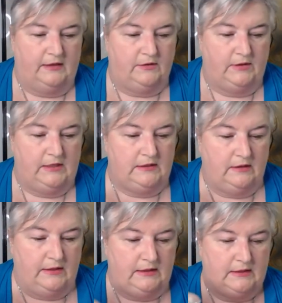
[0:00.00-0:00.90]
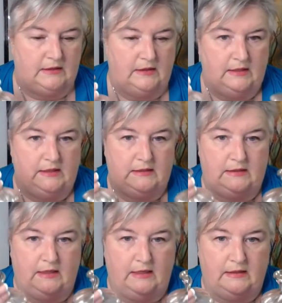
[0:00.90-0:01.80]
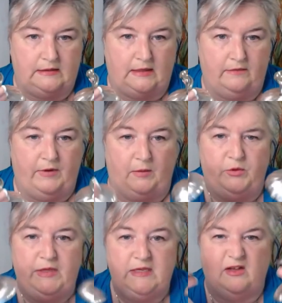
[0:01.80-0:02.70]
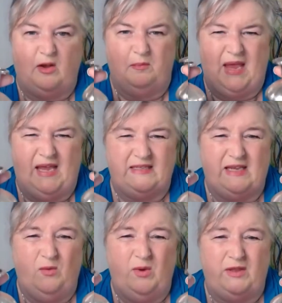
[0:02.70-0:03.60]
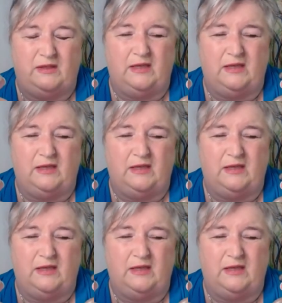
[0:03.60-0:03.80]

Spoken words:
So these set of and wouldn't these look amazing with